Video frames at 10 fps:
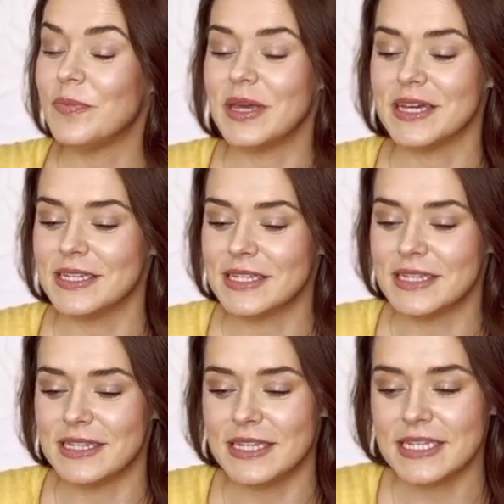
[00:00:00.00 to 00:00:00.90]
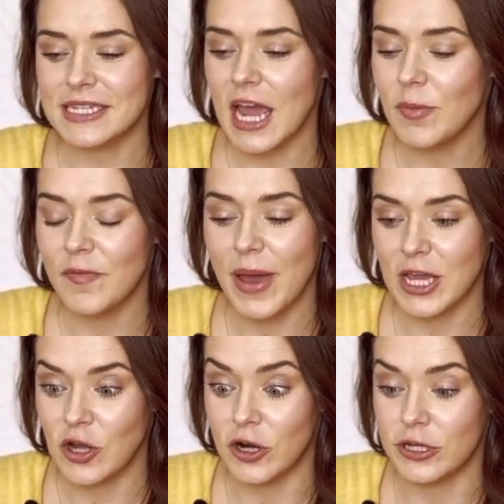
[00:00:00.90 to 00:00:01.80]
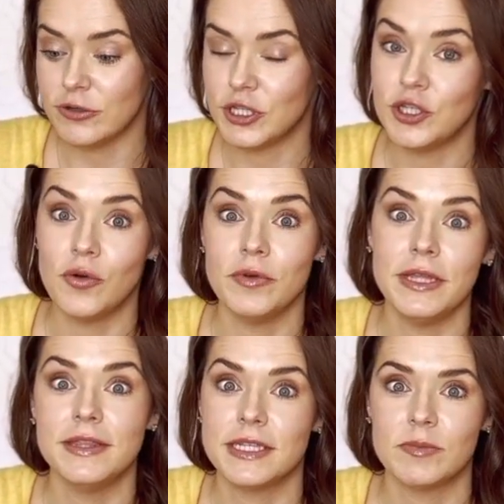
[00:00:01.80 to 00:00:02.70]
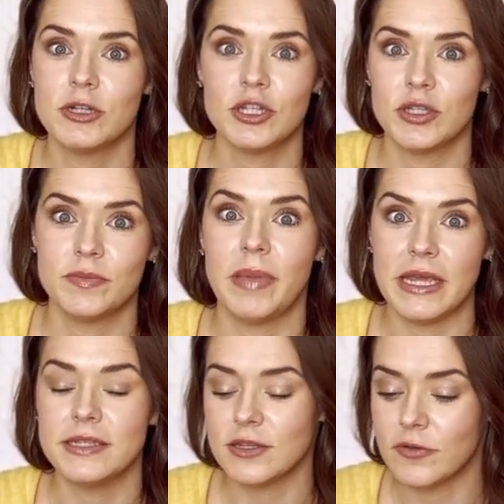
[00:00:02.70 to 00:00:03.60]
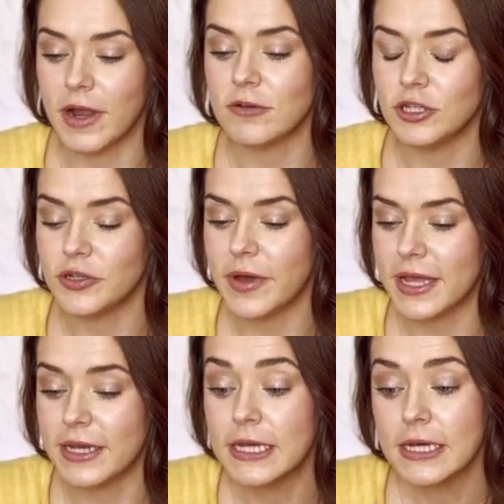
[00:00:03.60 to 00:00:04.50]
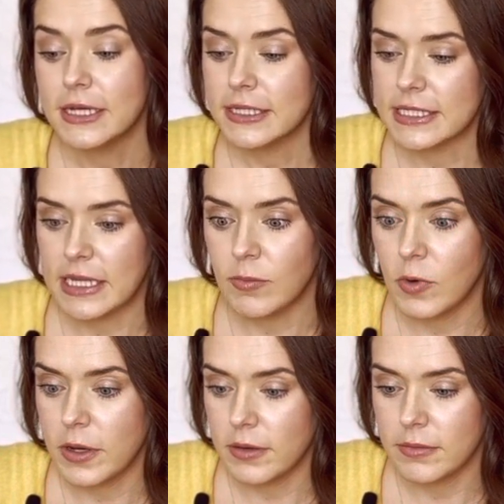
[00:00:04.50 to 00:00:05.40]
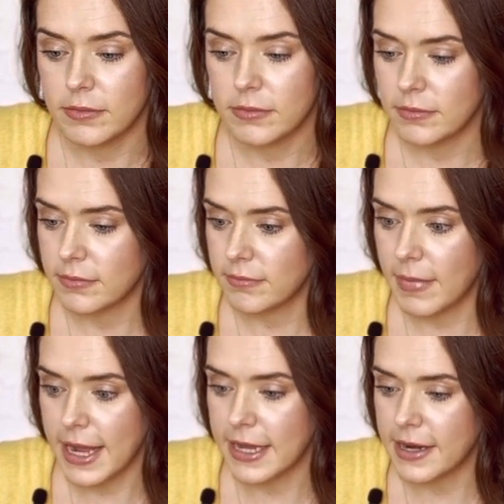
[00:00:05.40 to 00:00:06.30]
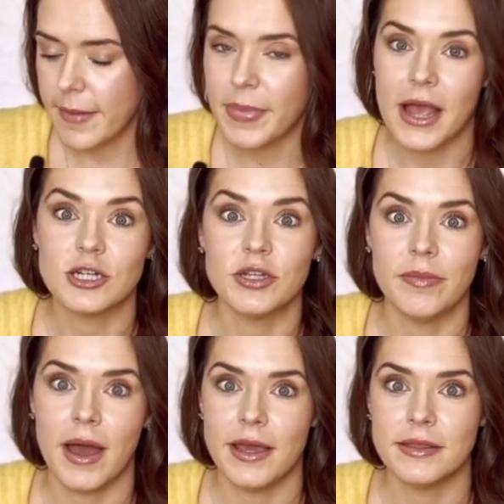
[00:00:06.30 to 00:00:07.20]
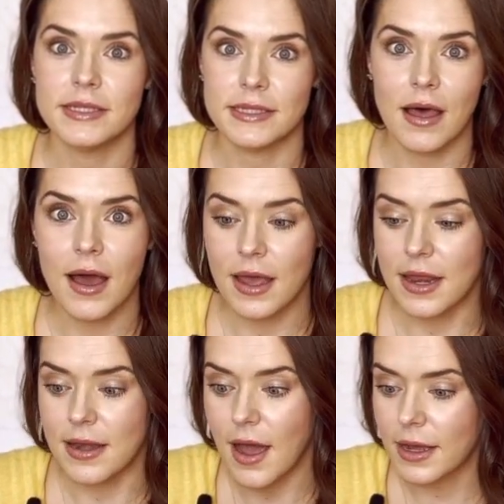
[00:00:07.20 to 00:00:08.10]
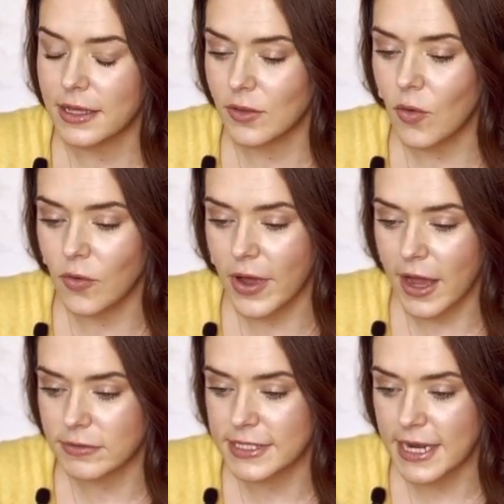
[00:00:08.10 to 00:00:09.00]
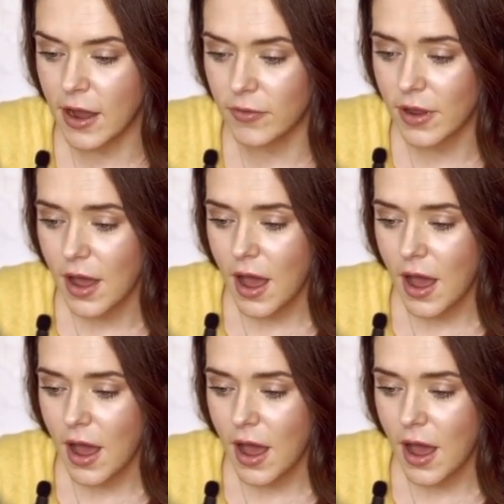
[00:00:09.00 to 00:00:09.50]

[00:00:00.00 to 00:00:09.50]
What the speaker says: because this type of backyard, you just don't need this much space around you, and someone might end up actually buying this lot and knocking the whole house down.